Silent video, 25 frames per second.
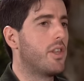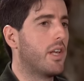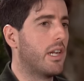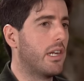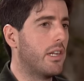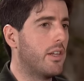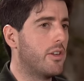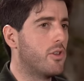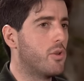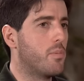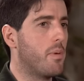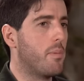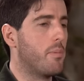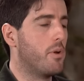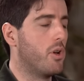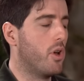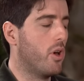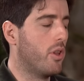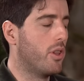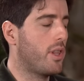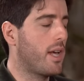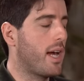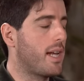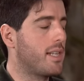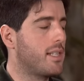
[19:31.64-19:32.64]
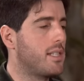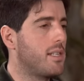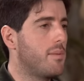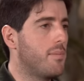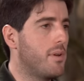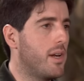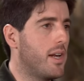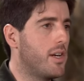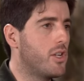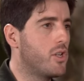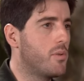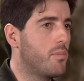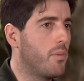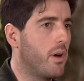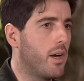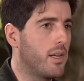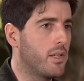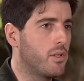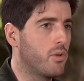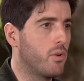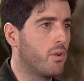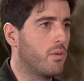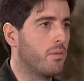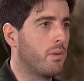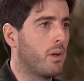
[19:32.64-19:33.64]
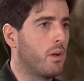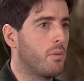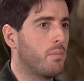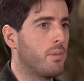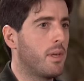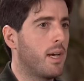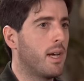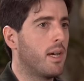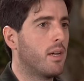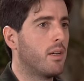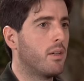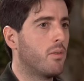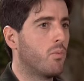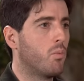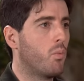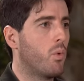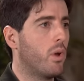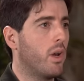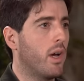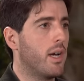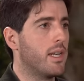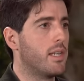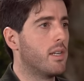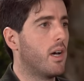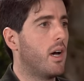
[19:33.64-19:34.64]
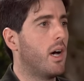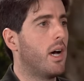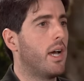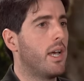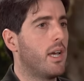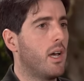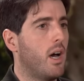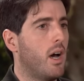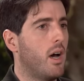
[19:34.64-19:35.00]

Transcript: thing a little bit, but not that simulation, but I sort of hope that when I die,